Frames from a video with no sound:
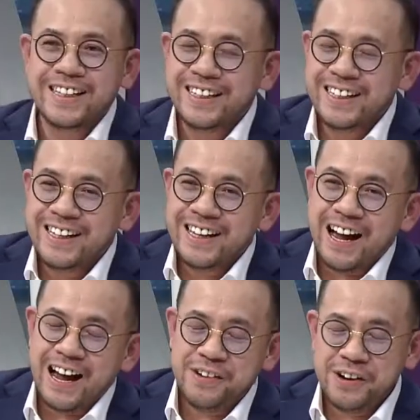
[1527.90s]
think, uh,
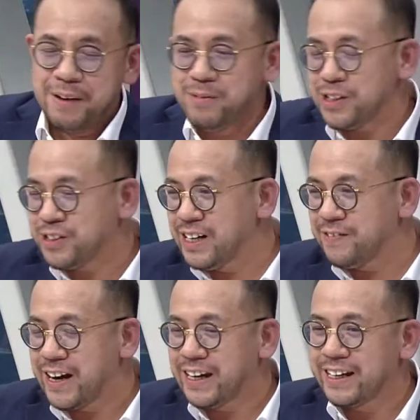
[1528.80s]
you know,
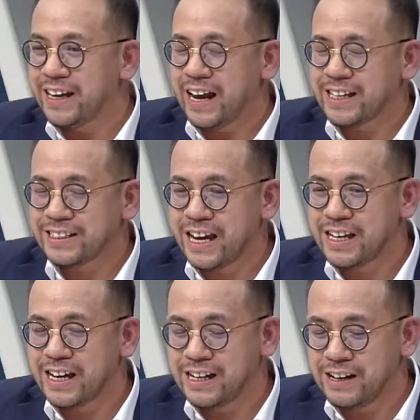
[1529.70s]
I'm not sure if I
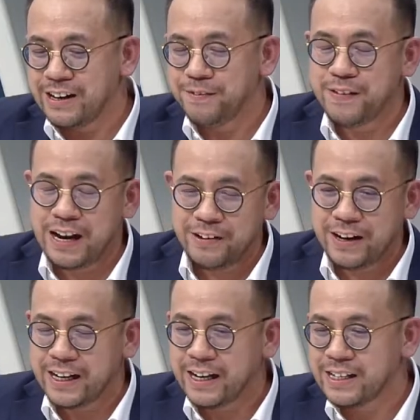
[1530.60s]
can access,
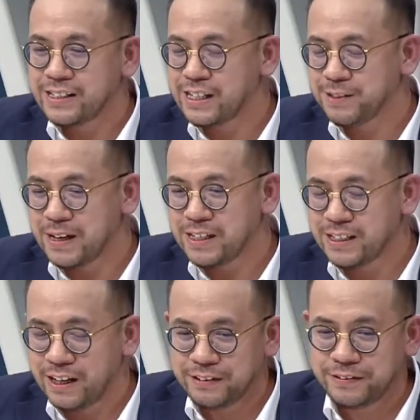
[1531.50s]
uh, evaluate and
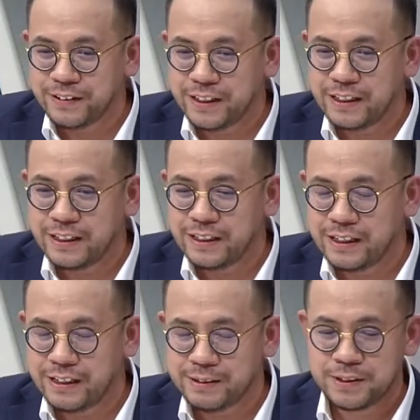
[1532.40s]
assess
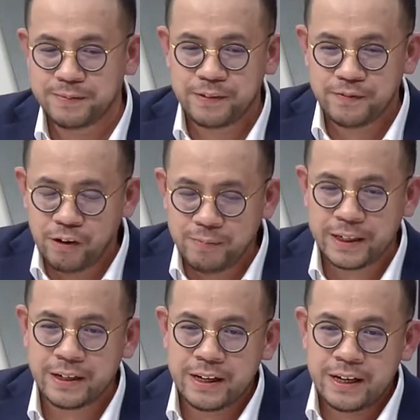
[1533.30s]
myself uh, in terms
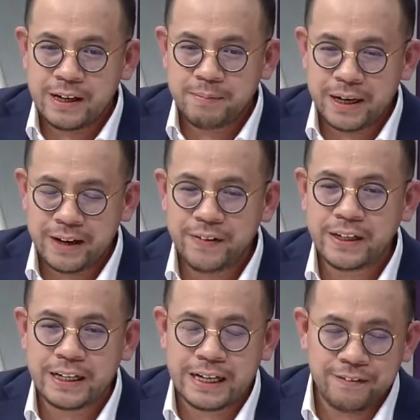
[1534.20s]
of performance,
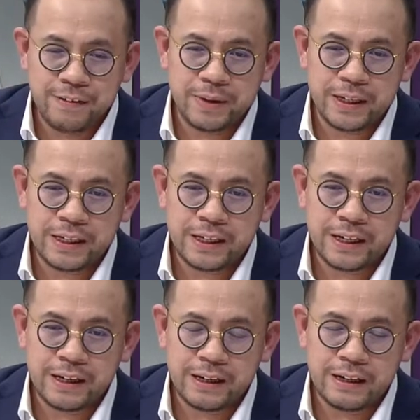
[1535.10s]
but I think the
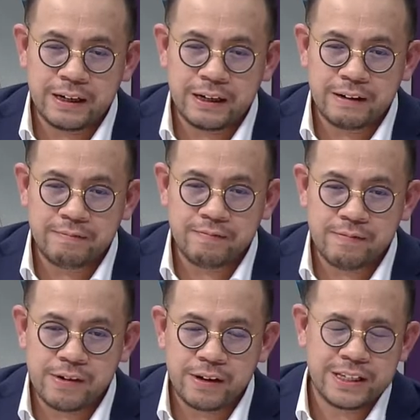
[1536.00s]
government,
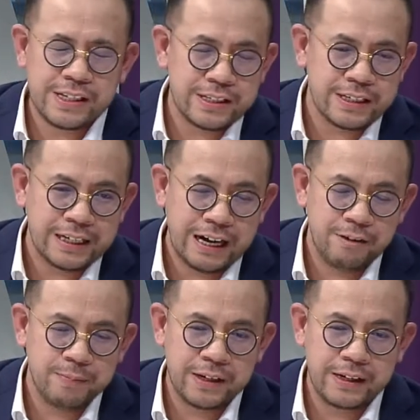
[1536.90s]
uh,
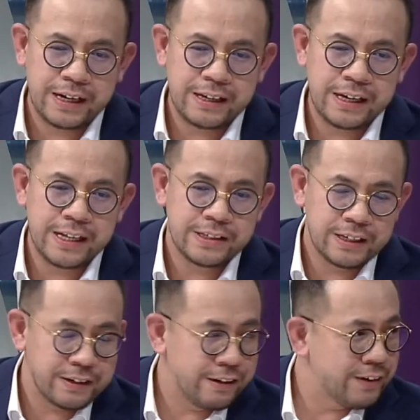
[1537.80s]
this is a government
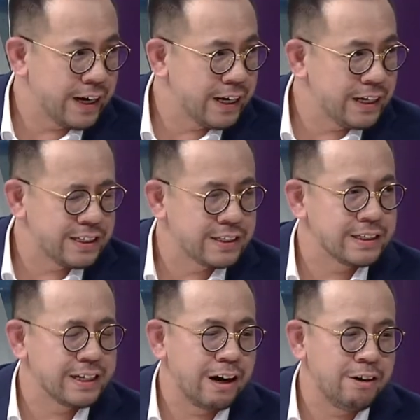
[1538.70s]
that hits the ground
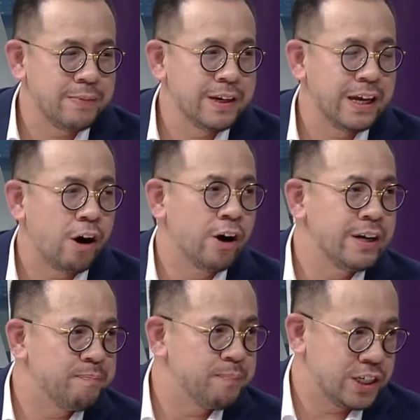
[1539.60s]
running. This is a
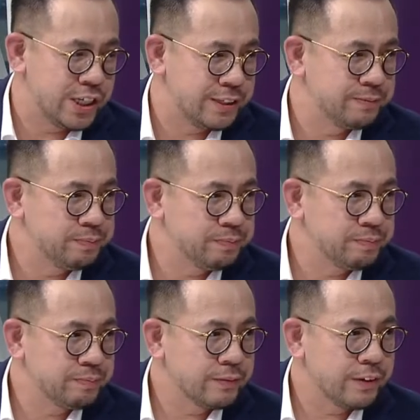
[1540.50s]
government on a
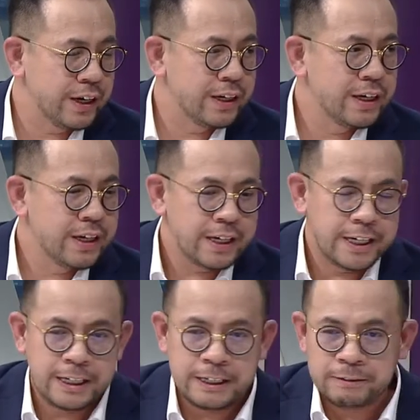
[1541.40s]
mission,
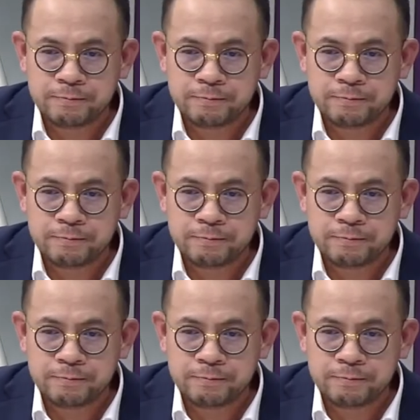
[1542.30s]
right?